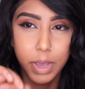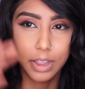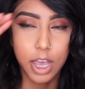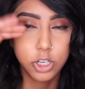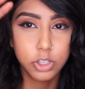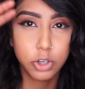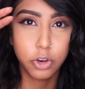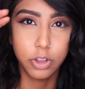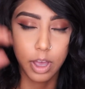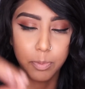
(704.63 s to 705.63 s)
My lashes
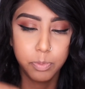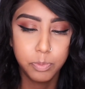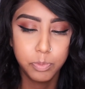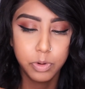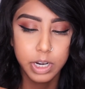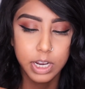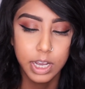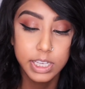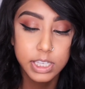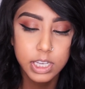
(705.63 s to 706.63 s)
curl up pretty
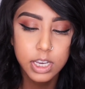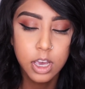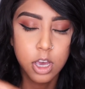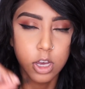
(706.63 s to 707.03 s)
nicely.